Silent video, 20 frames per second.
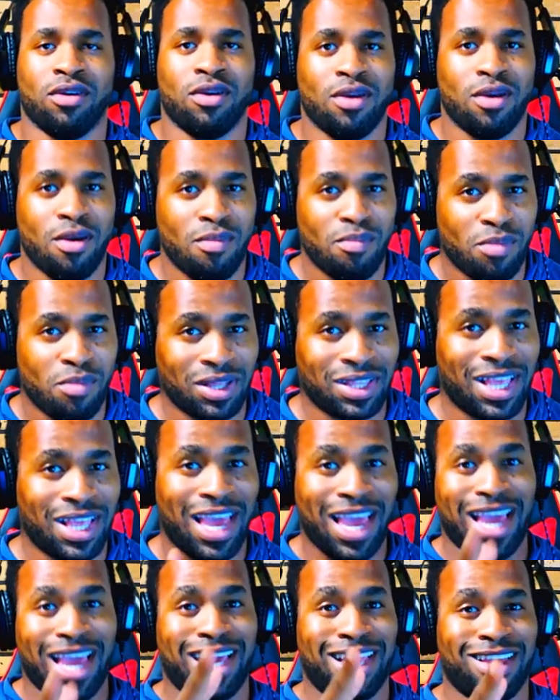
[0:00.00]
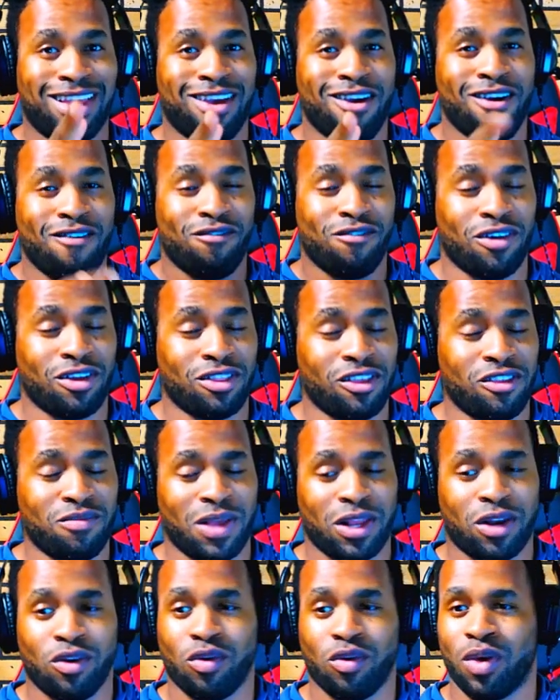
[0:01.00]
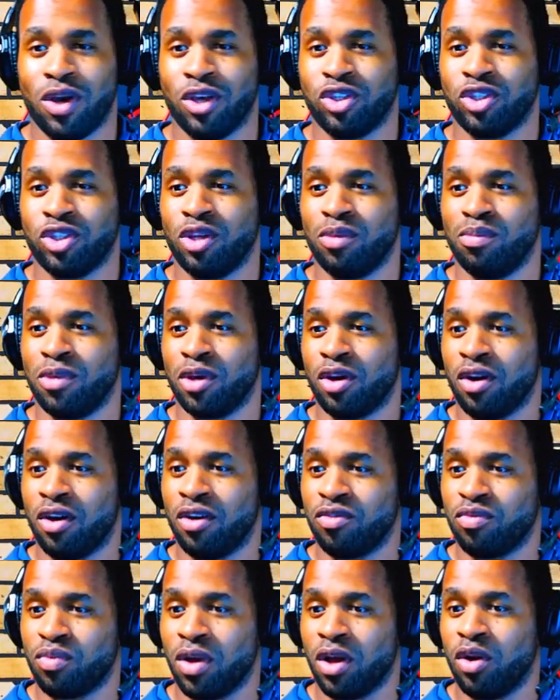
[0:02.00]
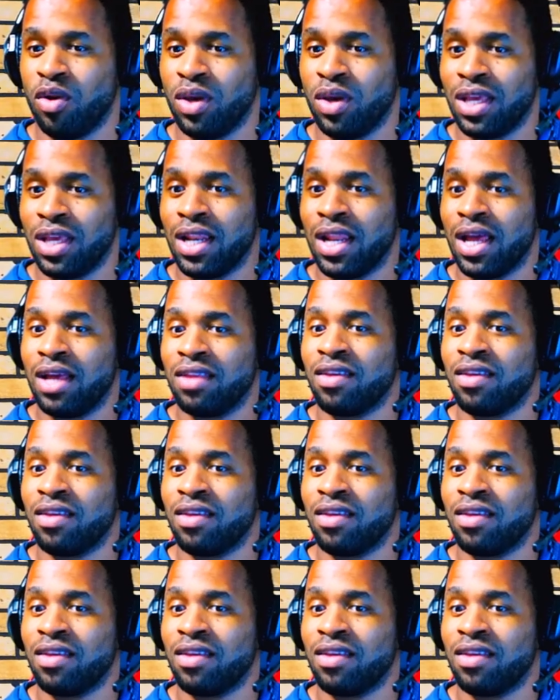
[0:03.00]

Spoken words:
But hey, for this type of question, because we are looking at